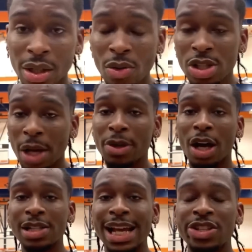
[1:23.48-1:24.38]
What's up,
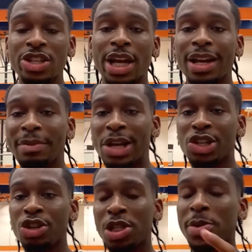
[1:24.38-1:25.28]
y'all? It's SGA. Make
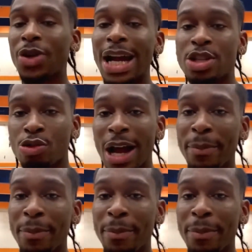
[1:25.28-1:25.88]
sure you subscribe to Ryan